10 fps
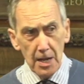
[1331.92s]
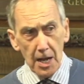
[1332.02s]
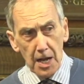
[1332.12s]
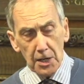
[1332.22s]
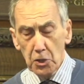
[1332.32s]

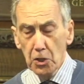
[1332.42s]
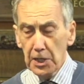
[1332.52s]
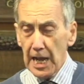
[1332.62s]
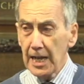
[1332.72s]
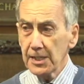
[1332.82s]
uh, God
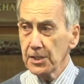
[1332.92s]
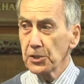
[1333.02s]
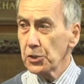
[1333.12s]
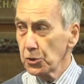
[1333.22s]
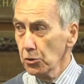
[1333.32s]
has in
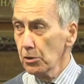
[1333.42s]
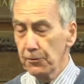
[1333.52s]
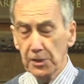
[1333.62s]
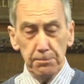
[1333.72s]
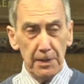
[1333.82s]
store
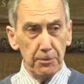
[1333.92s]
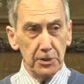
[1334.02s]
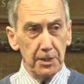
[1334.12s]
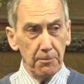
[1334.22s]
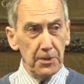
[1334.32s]
for his people
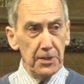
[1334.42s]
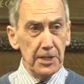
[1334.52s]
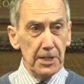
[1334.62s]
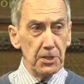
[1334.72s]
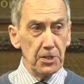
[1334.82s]
something that
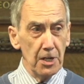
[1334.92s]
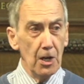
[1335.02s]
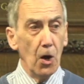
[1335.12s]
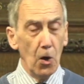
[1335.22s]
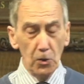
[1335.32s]
is
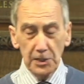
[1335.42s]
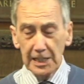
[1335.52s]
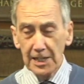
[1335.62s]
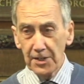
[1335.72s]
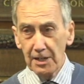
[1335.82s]

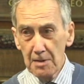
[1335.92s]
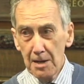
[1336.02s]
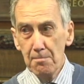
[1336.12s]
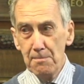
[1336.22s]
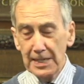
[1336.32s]
altogether
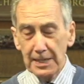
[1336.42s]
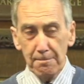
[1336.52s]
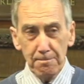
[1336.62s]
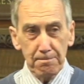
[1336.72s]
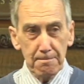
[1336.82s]
better.
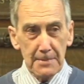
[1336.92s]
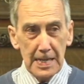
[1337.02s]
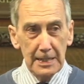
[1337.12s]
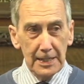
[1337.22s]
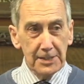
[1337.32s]

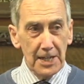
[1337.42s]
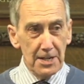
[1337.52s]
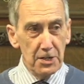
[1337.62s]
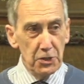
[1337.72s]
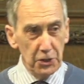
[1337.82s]
Let's
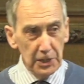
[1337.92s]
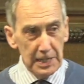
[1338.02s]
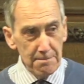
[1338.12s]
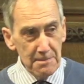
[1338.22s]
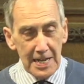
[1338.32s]
then
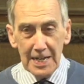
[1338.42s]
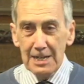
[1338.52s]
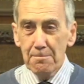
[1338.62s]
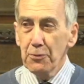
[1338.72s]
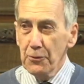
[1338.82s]
join
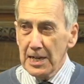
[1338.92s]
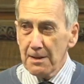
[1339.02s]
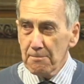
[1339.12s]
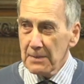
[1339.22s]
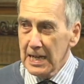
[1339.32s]
in
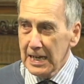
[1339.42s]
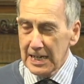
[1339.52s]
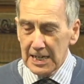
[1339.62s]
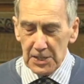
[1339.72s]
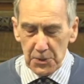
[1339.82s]
prayer
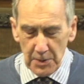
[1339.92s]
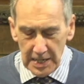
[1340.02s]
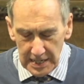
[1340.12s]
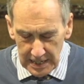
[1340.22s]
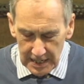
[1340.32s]
as
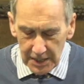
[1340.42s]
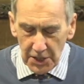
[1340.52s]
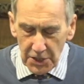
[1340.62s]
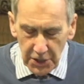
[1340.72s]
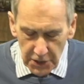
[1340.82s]
we
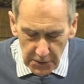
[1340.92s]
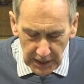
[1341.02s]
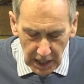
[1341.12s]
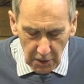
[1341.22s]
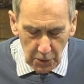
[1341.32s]
continue in
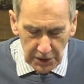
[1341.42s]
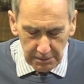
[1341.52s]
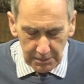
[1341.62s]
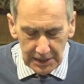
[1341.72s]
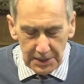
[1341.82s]
our worship.
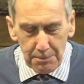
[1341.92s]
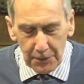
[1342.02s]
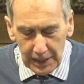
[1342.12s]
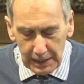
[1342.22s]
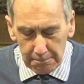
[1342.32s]
Let us
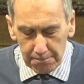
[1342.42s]
pray.